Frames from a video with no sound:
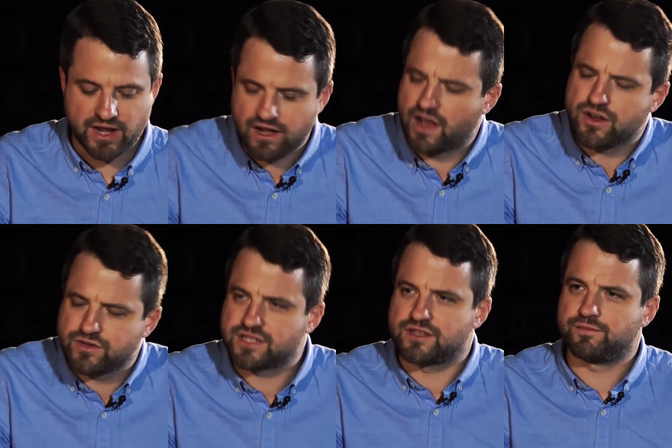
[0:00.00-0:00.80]
Alena, I
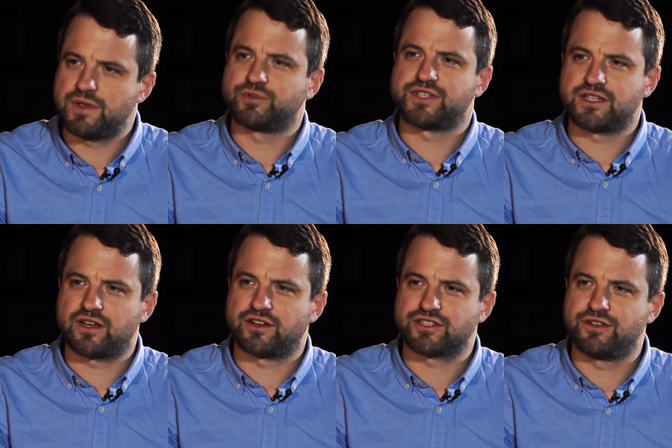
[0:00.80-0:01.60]
noticed that people tend
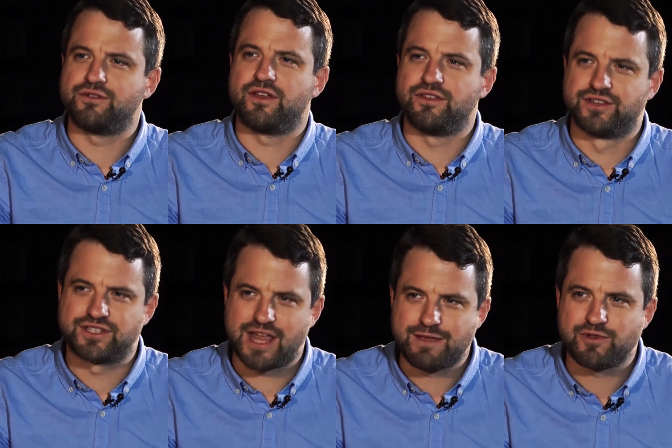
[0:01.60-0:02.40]
to ask you the
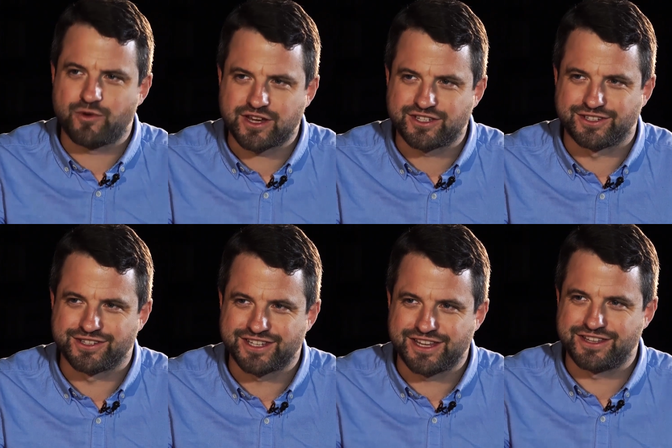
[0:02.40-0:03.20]
same
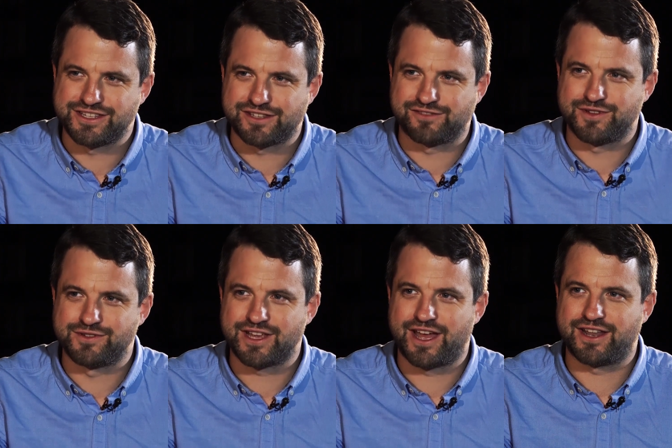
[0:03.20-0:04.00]
questions in these
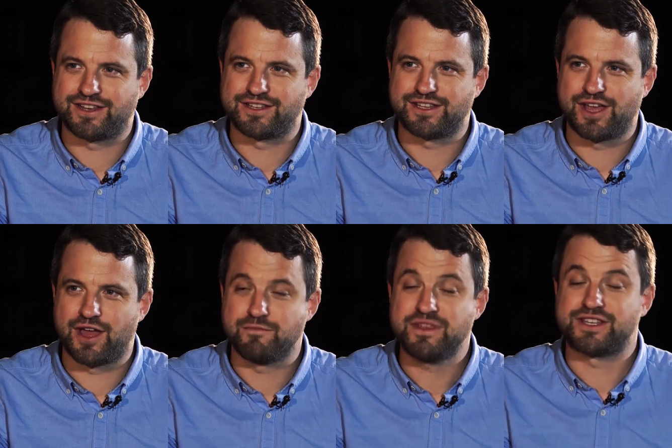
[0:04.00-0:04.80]
interviews, and
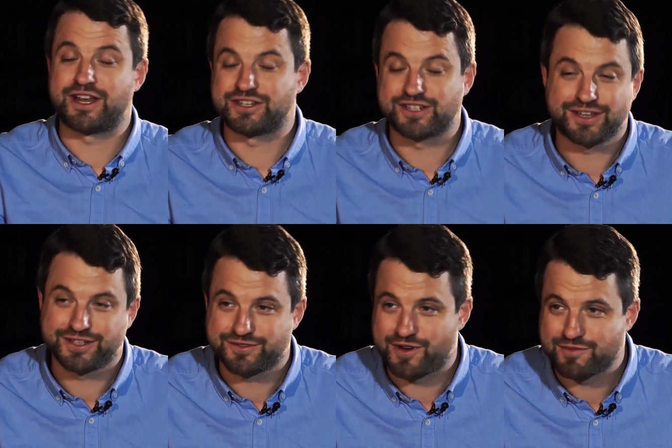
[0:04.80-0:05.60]
mi zależy,
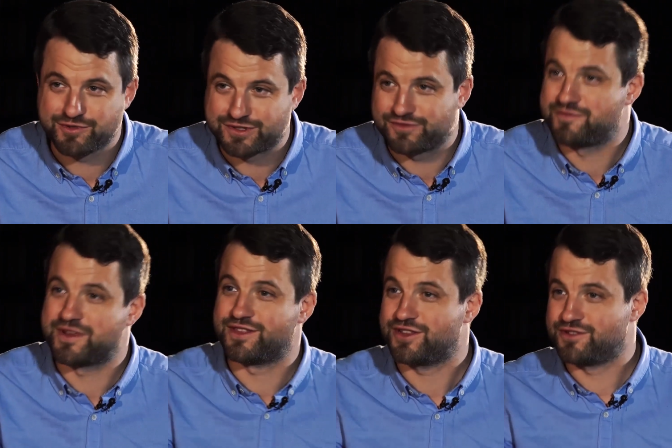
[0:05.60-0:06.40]
it's very important for me that